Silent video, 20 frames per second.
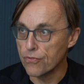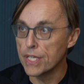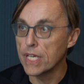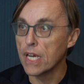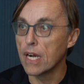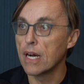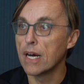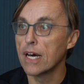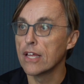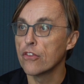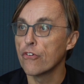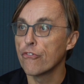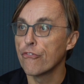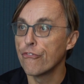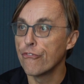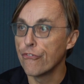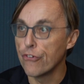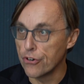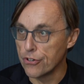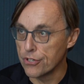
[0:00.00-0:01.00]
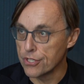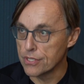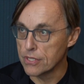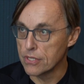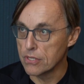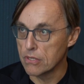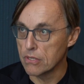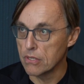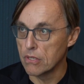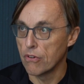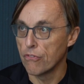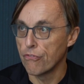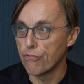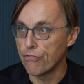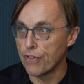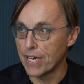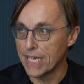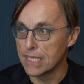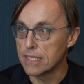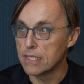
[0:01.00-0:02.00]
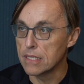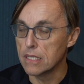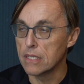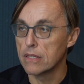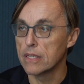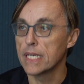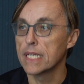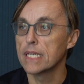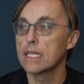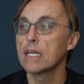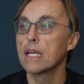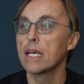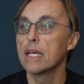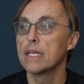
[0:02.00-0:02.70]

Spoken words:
We are the first fund that